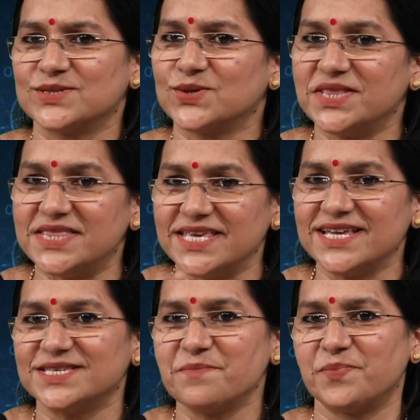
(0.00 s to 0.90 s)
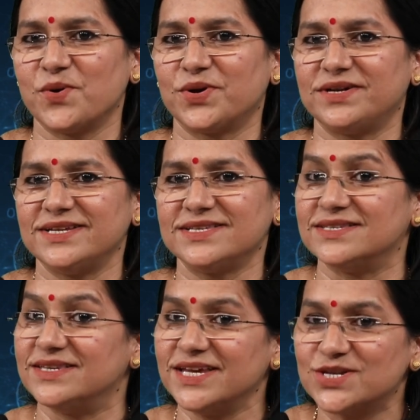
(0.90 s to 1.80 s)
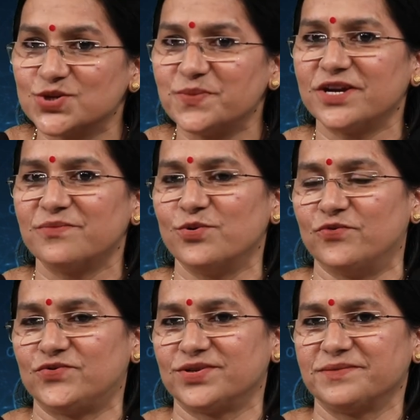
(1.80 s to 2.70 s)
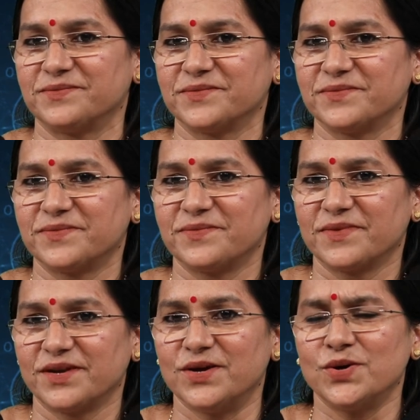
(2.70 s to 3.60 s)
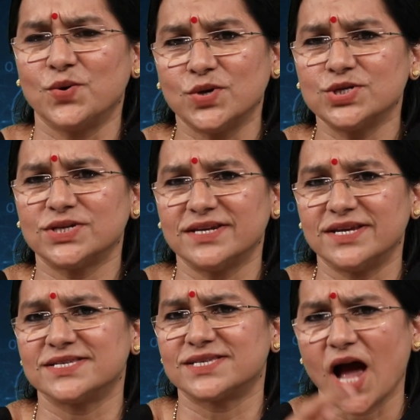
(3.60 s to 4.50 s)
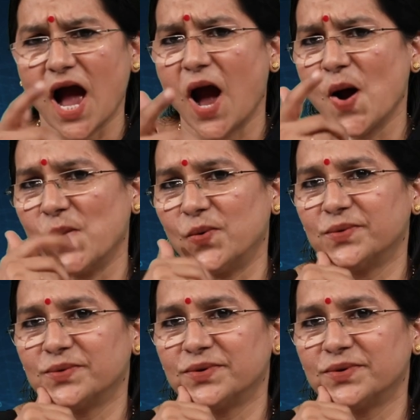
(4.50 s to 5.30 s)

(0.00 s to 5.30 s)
So these impurities need to be removed. Question is how?